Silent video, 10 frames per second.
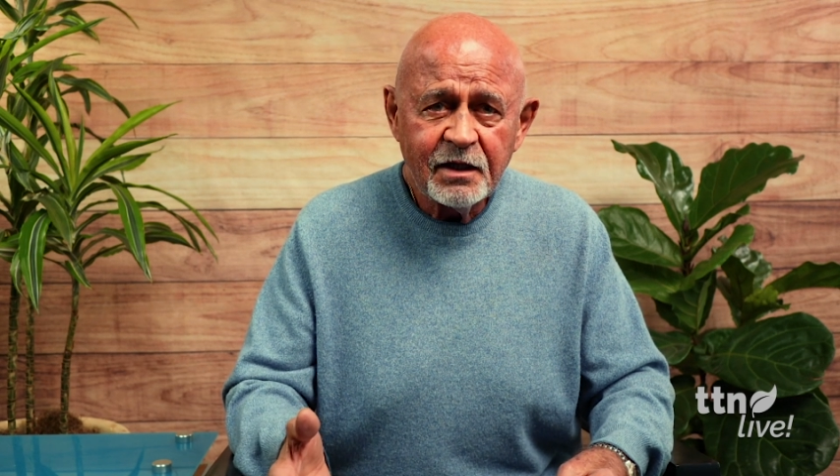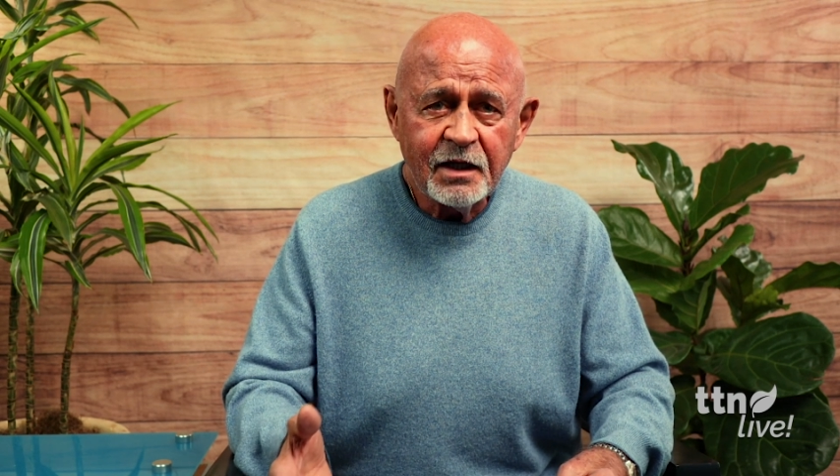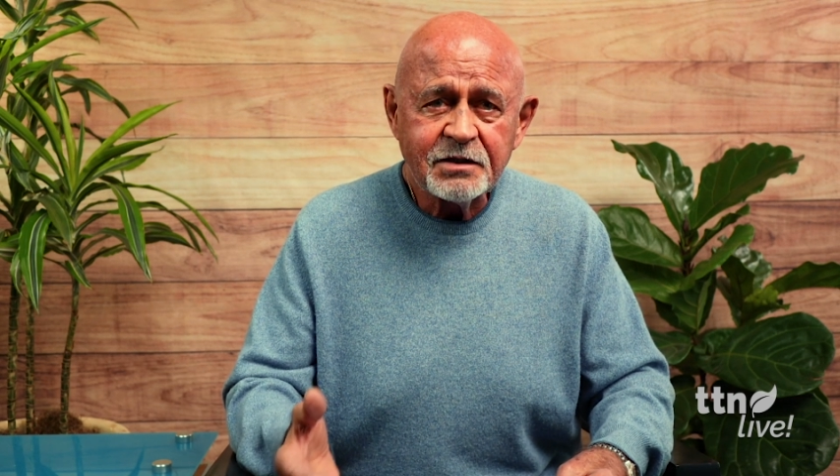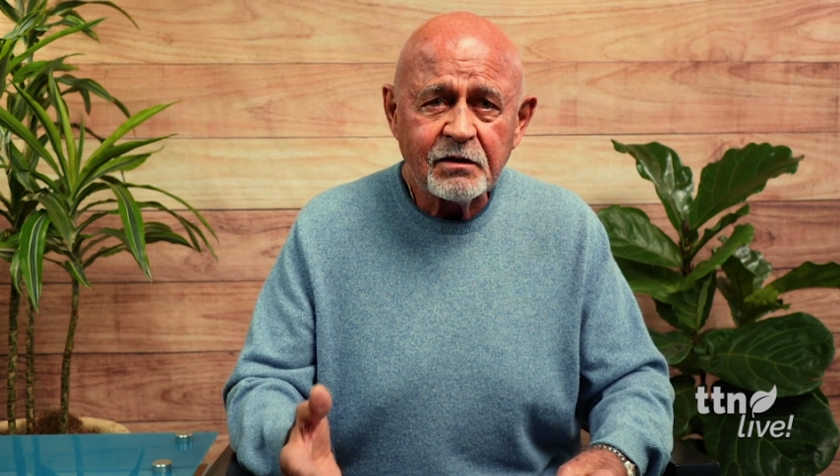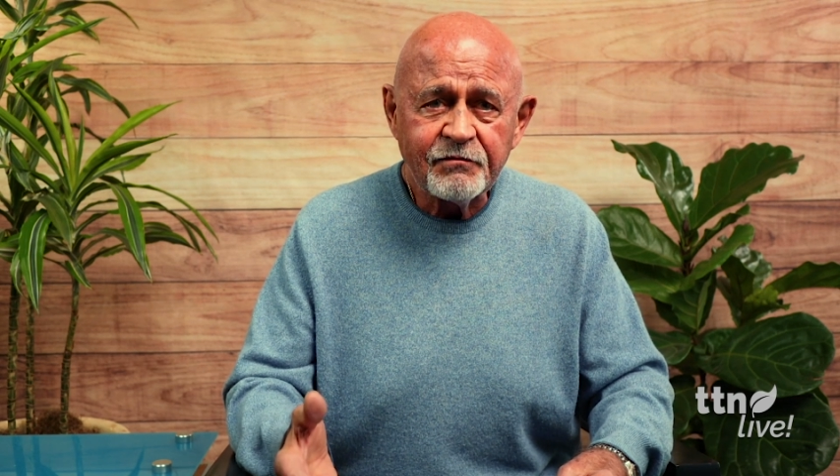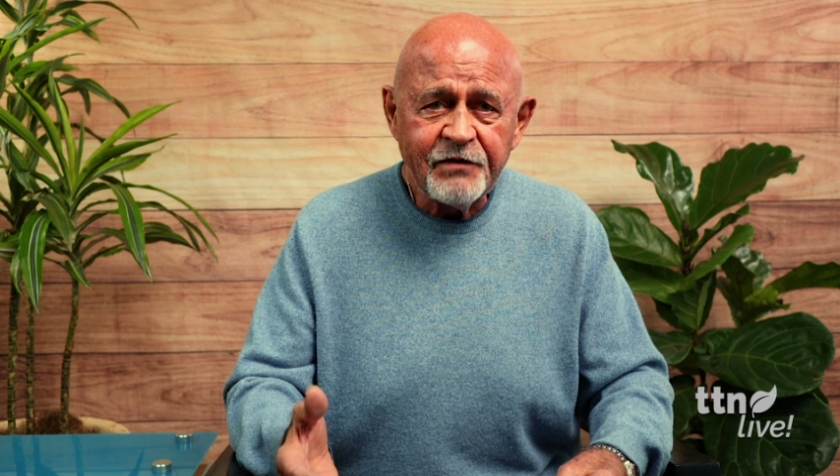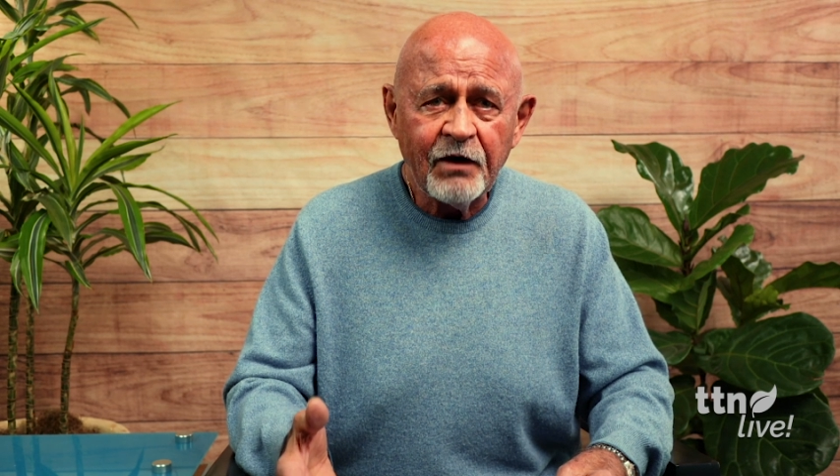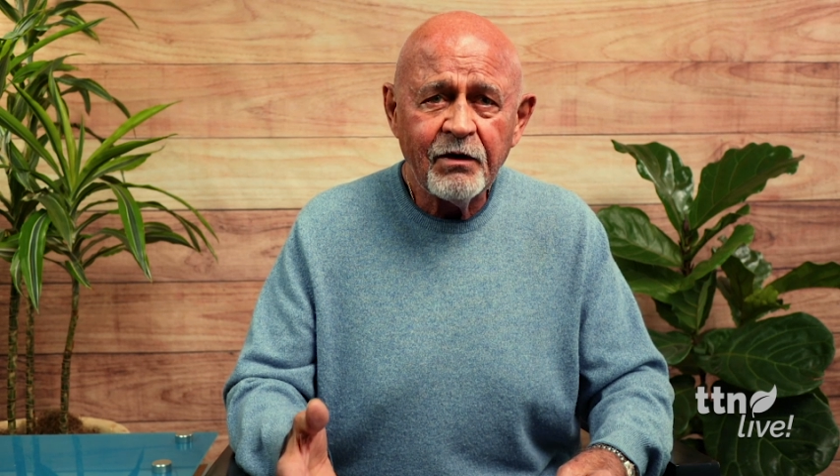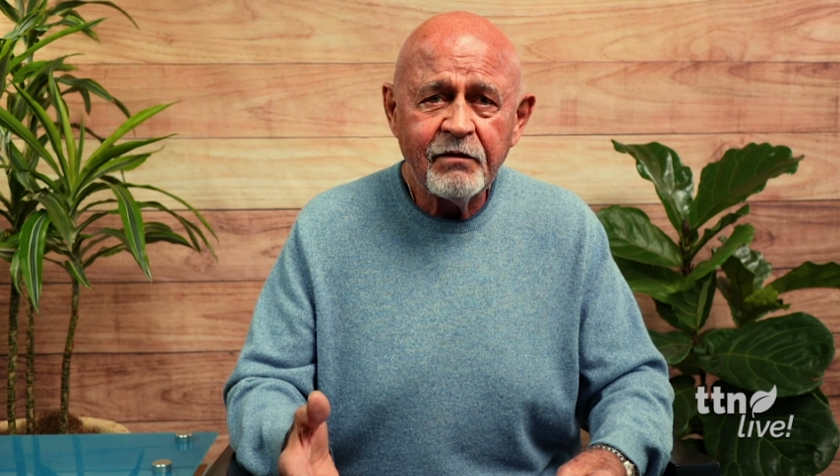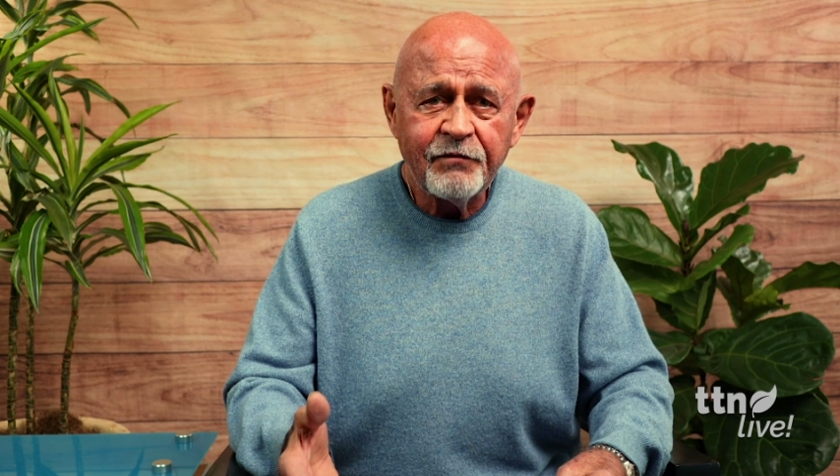It's a
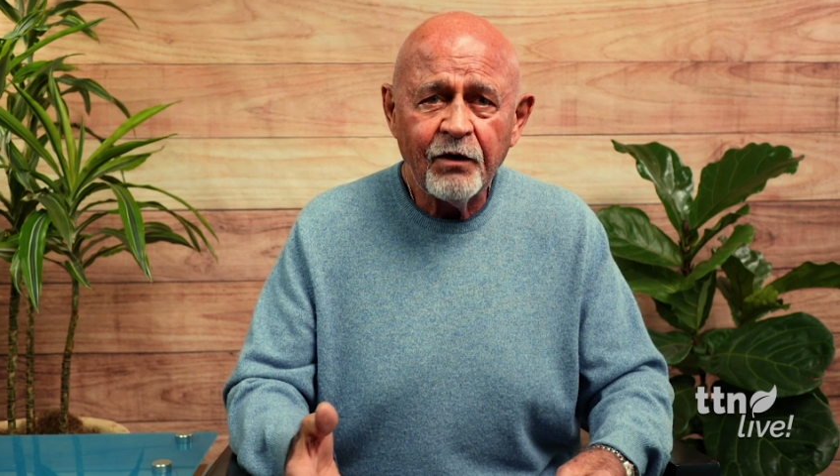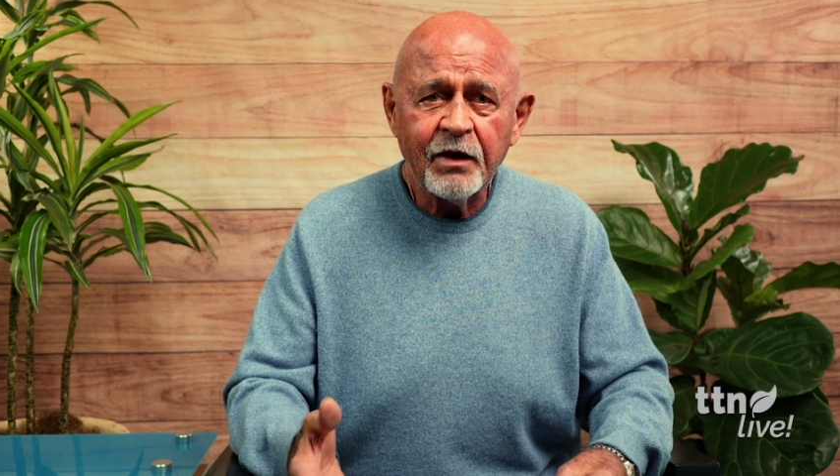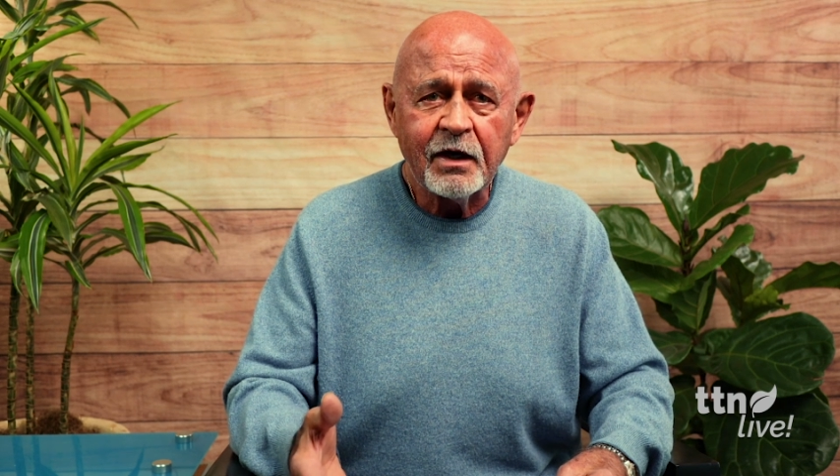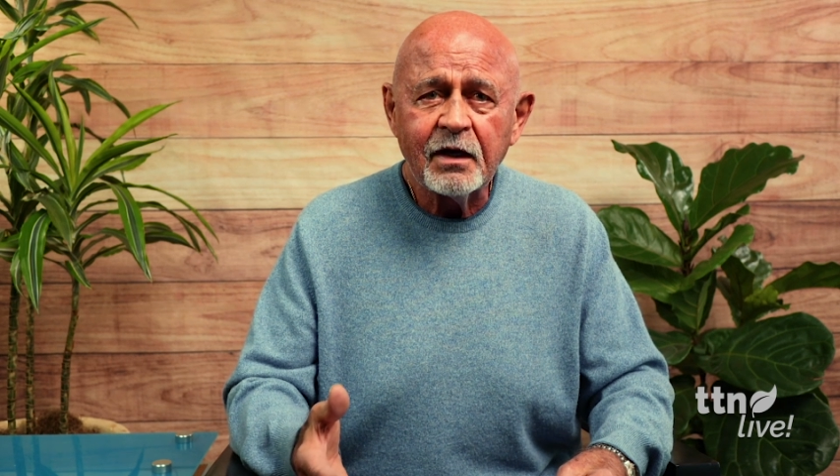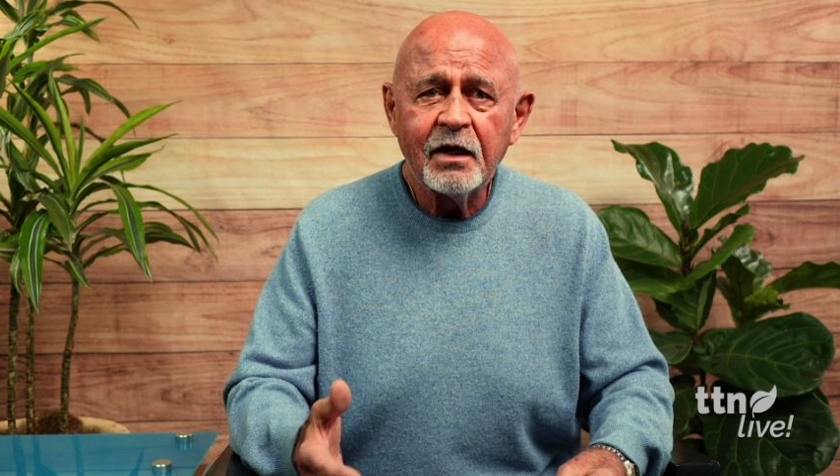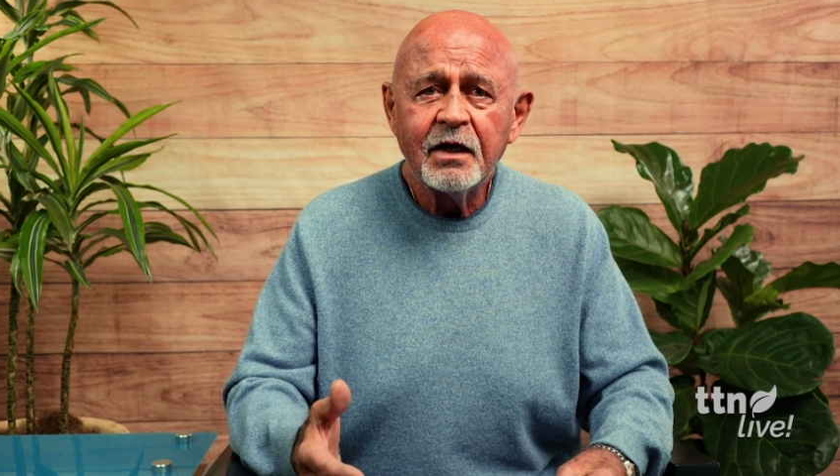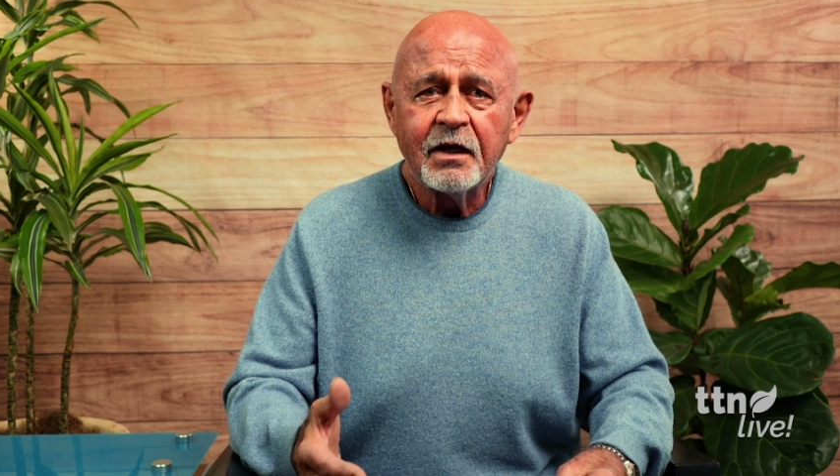very, very